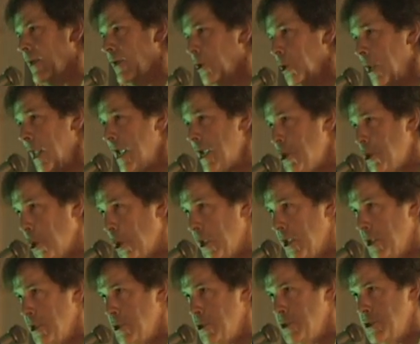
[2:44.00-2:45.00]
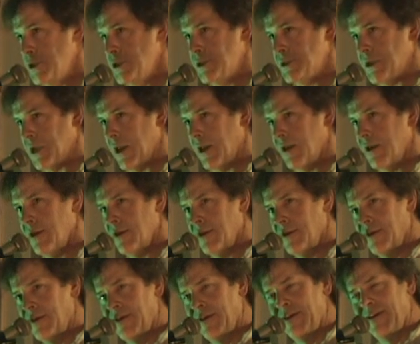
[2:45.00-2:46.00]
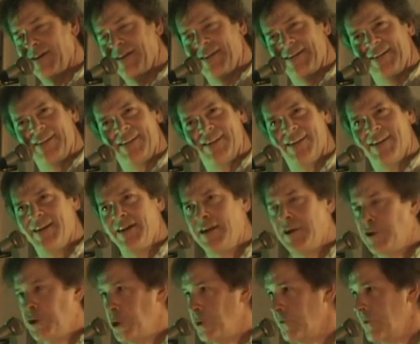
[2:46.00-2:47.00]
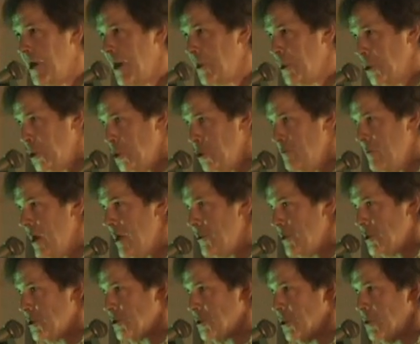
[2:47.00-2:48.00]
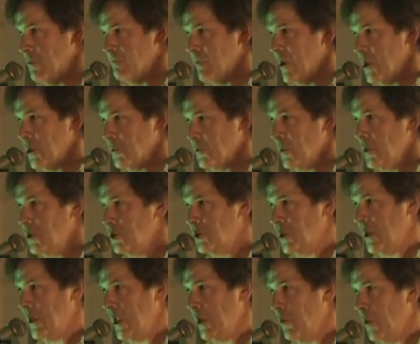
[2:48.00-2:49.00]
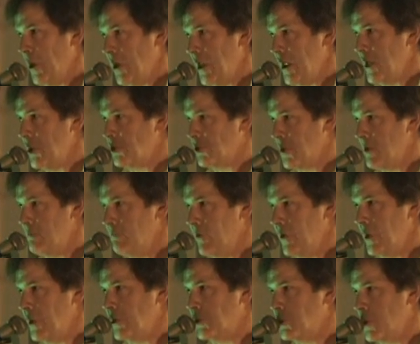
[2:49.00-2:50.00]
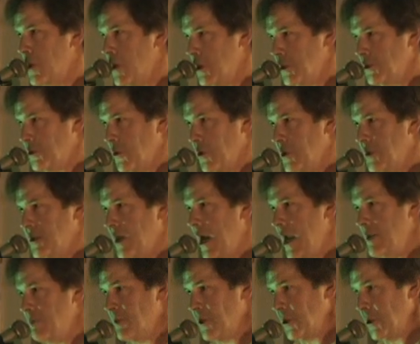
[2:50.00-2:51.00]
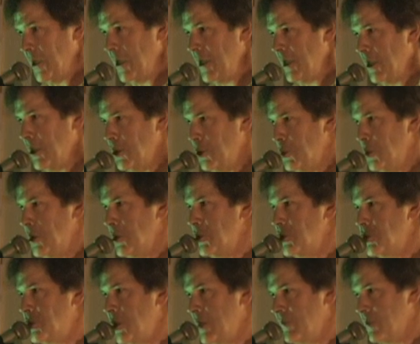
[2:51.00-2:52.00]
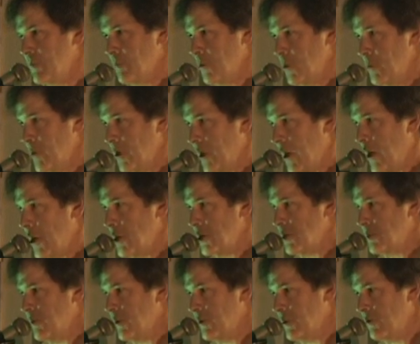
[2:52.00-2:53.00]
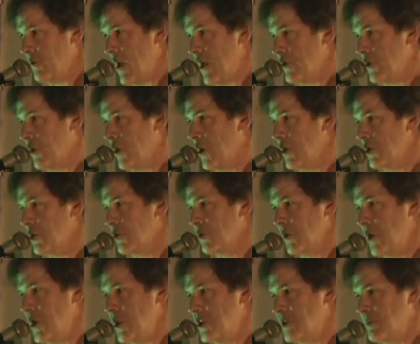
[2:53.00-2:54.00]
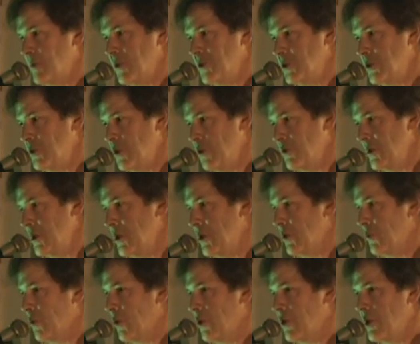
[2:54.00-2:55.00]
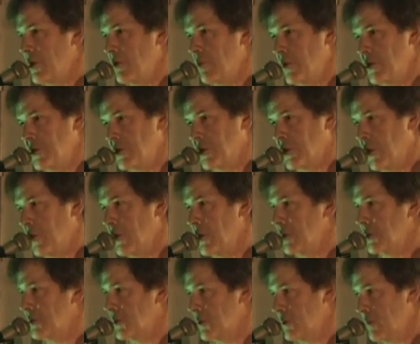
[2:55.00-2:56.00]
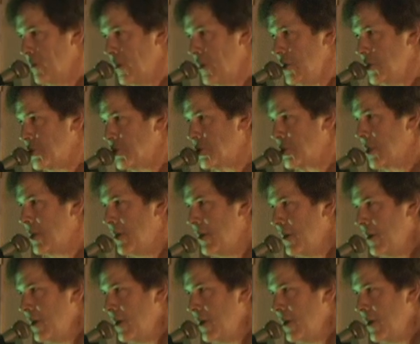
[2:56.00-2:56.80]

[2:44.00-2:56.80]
Ladies, You've got a new bathing suit, but it's real teeny-weeny, trim-fitting trunks or a tight bikini. You need to shave your pubic hairs, but they're rather hard to reach, but you don't need to worry when you're going to the beach